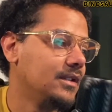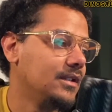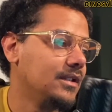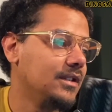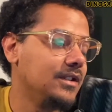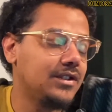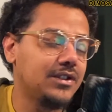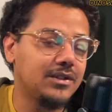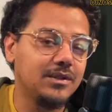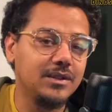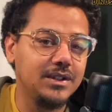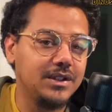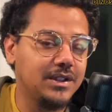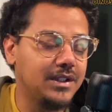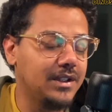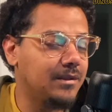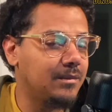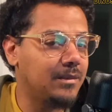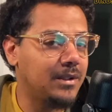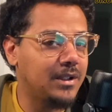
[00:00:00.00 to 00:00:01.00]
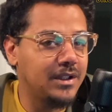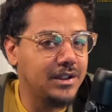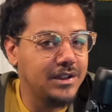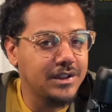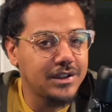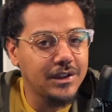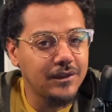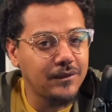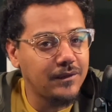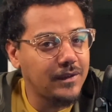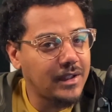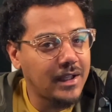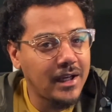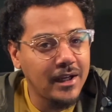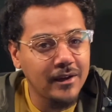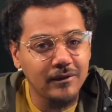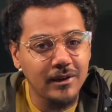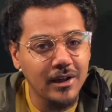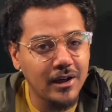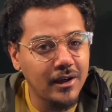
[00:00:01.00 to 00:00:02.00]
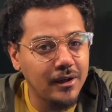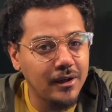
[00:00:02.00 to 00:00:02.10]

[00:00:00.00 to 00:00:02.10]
street shit, man. This shit for life, dog.